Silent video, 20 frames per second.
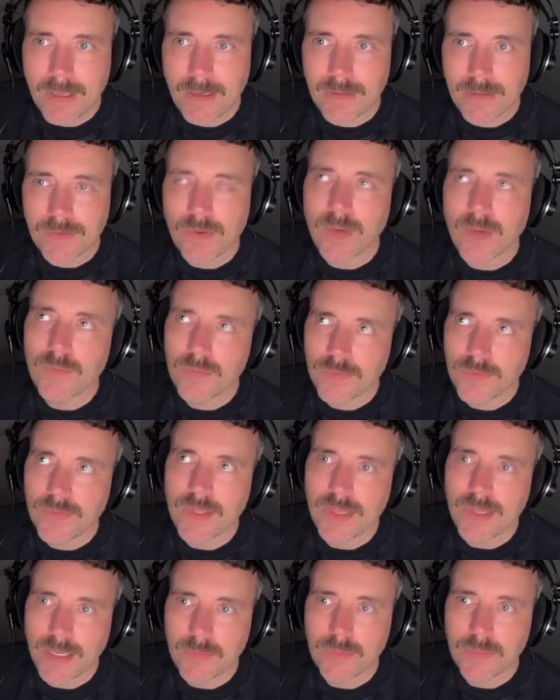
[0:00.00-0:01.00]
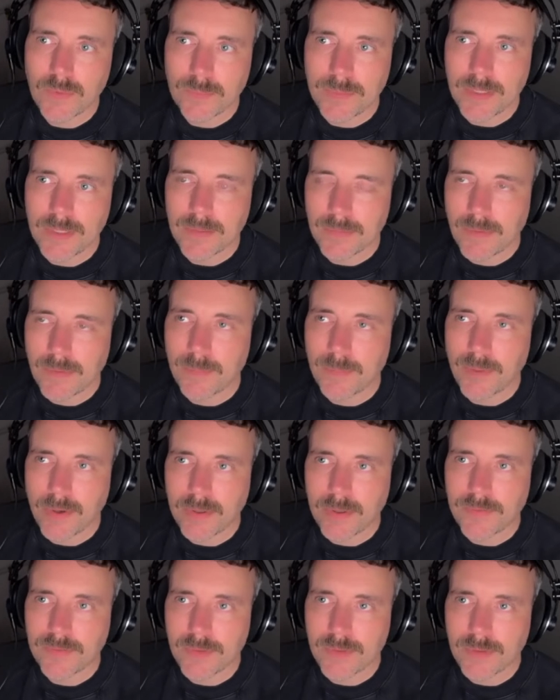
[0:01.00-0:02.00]
So I would say that would be a
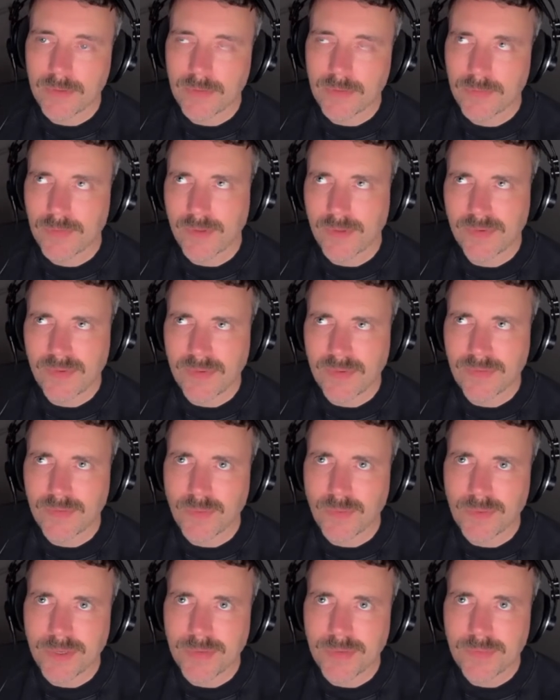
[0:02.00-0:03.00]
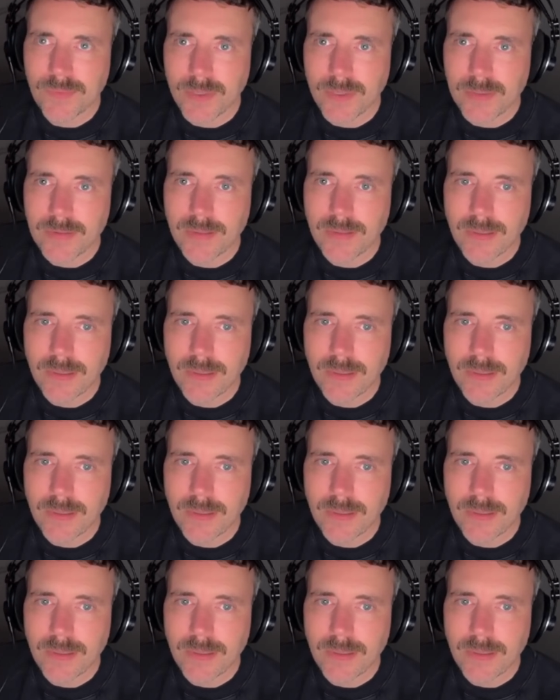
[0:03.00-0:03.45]
part of the success story as well.